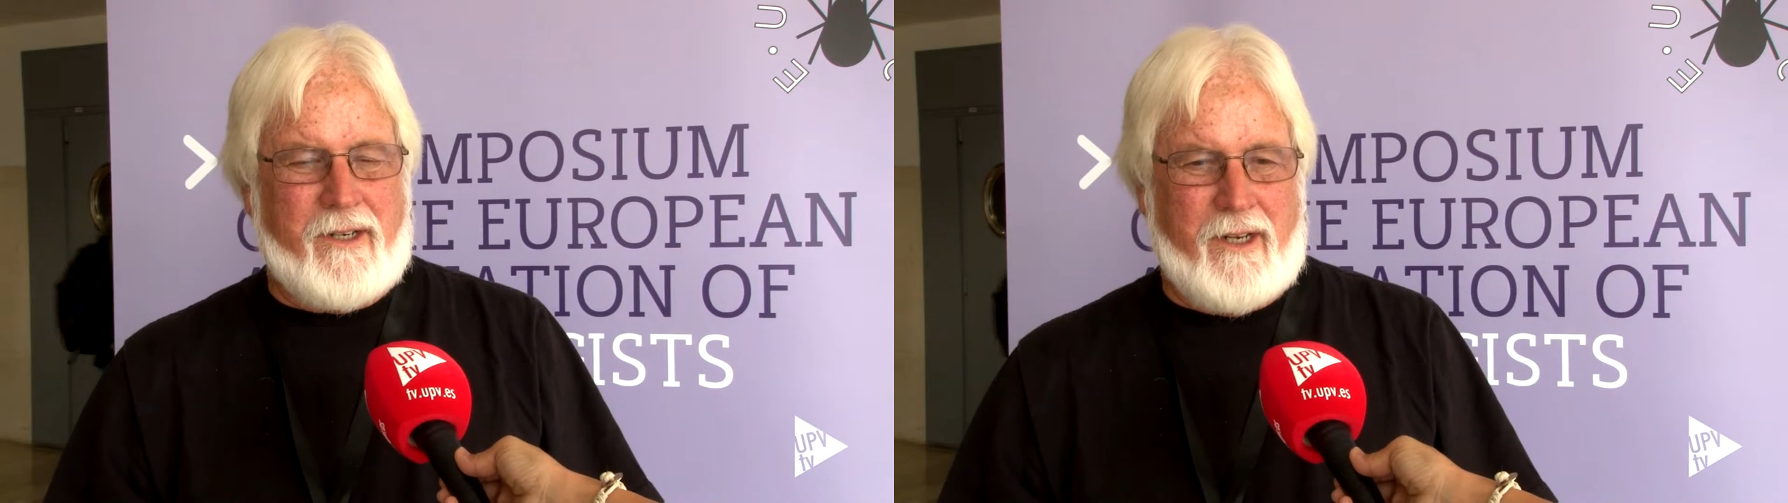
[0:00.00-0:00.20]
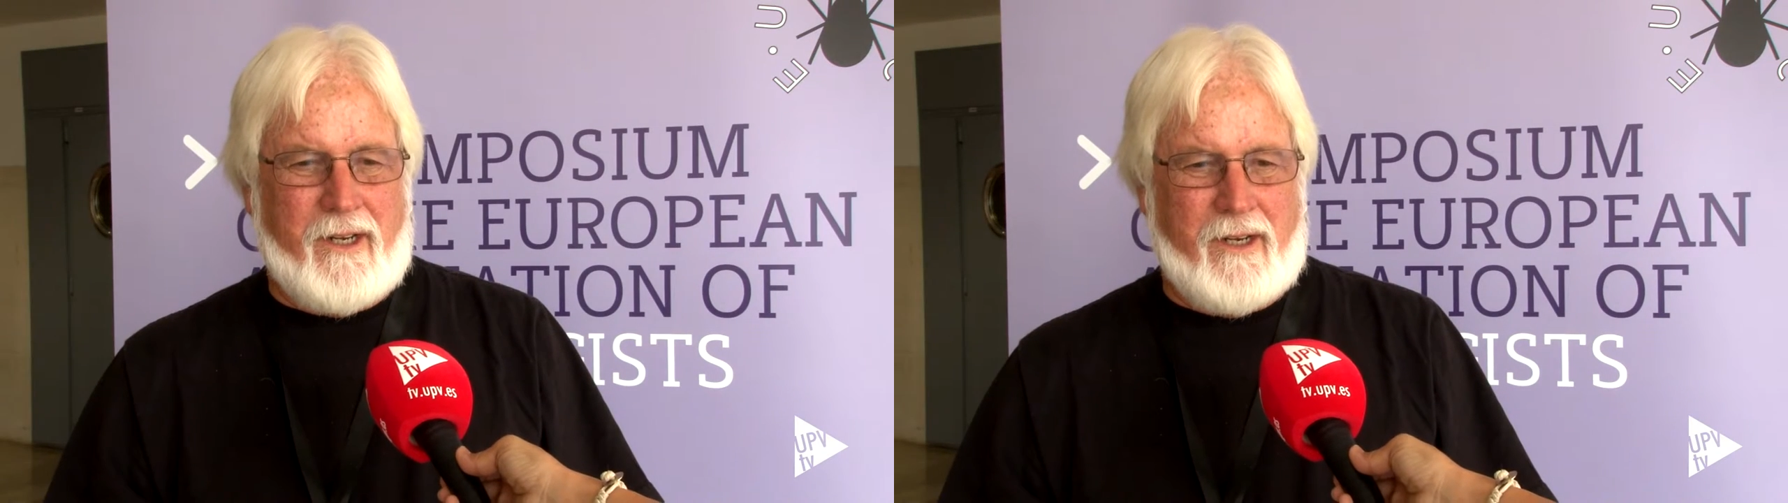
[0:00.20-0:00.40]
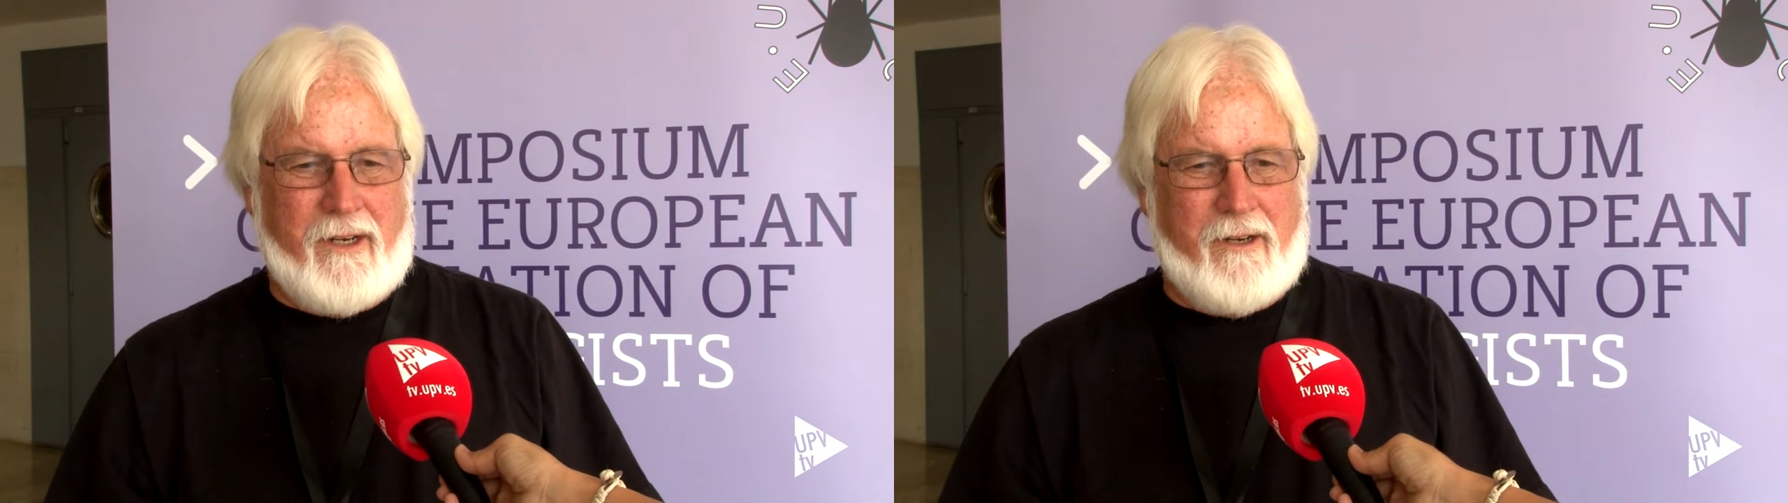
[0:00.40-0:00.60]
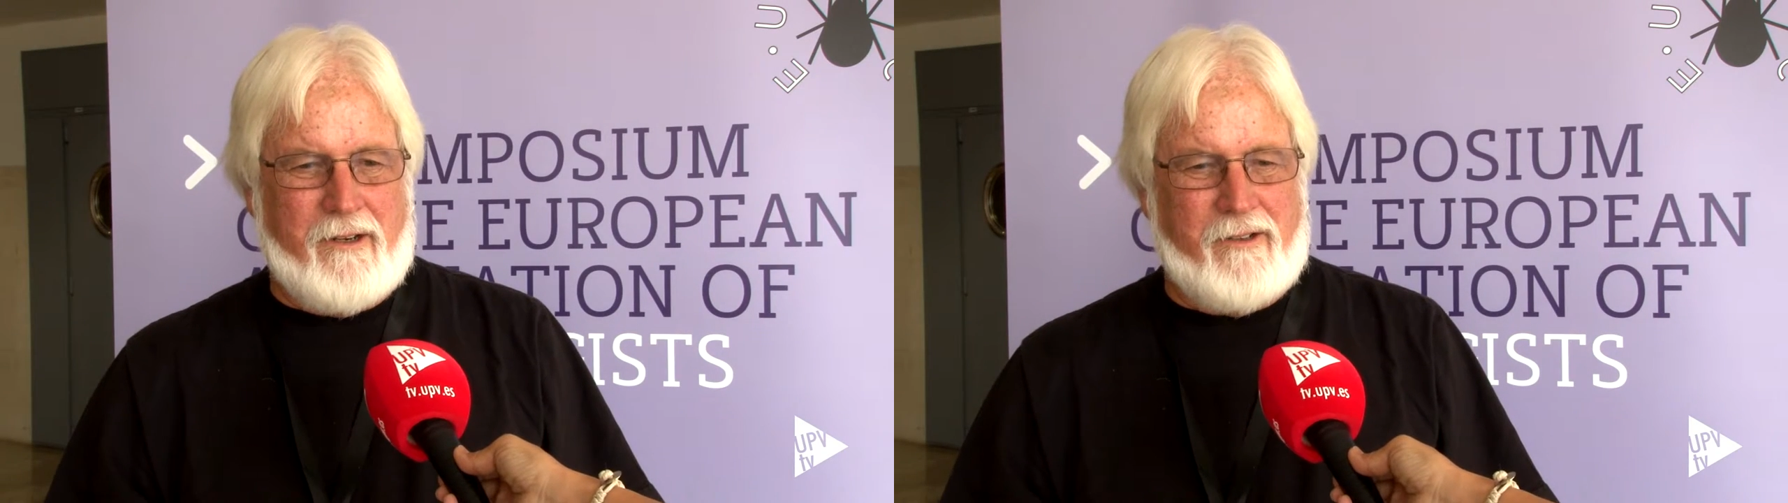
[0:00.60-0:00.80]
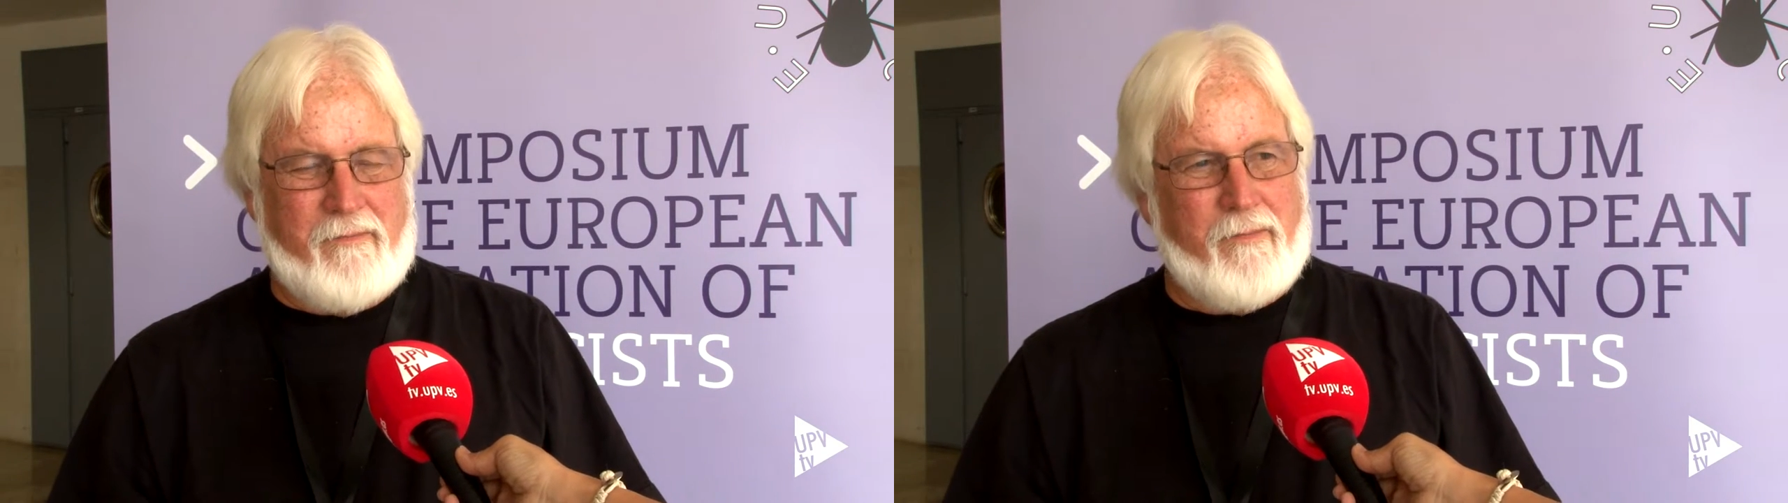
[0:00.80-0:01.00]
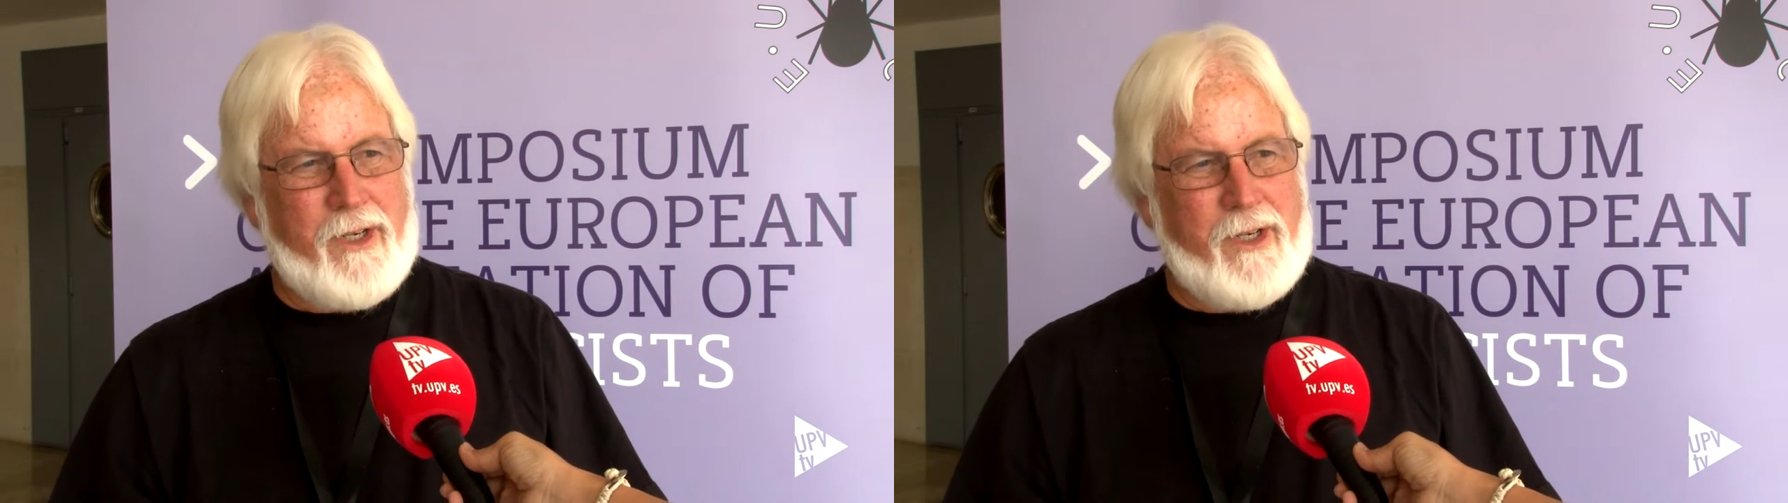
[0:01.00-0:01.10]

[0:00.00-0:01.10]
in